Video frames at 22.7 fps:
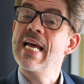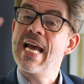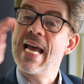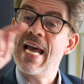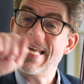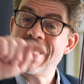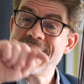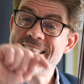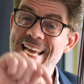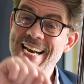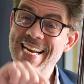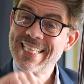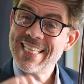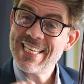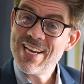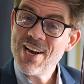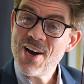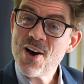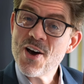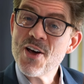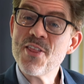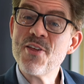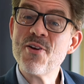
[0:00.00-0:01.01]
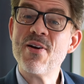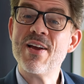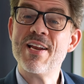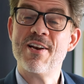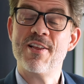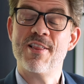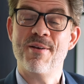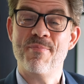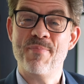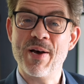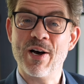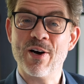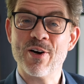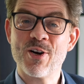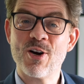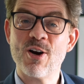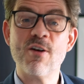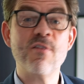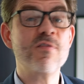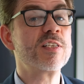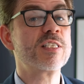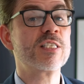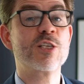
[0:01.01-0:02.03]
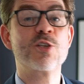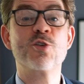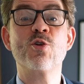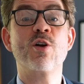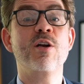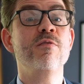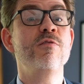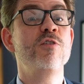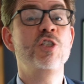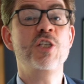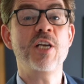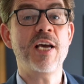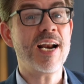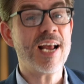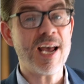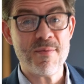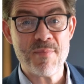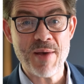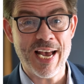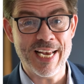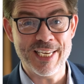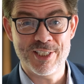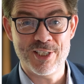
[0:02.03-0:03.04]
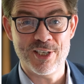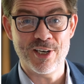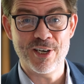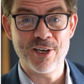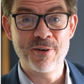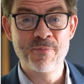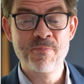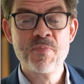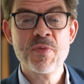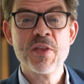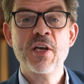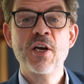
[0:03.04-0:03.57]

And then at the other end of the bell curve is this sort of Jedi master